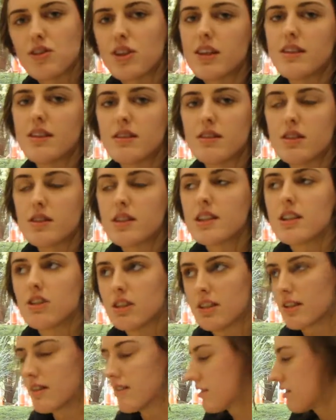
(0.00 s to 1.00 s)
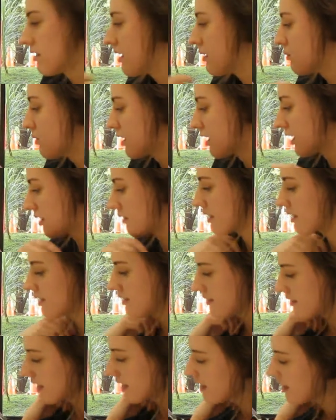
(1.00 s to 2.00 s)
machine is doing to check it's working
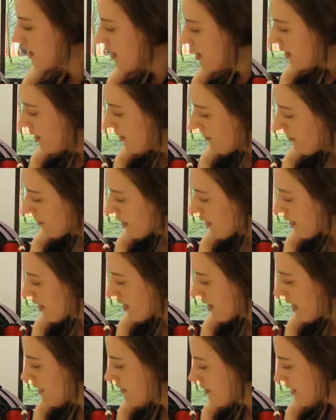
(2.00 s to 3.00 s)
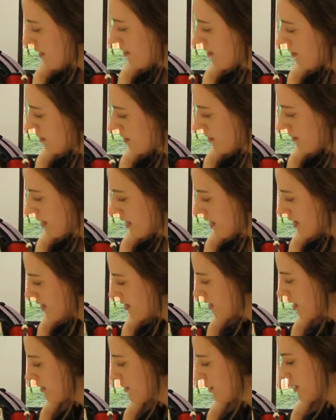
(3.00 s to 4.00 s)
effectively. You can have it very
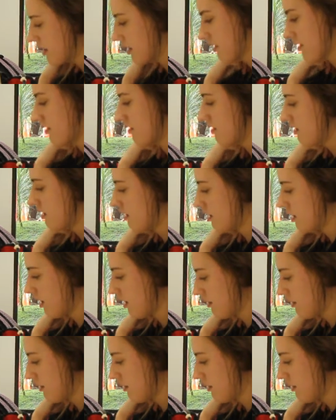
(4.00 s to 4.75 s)
soft or you can just turn it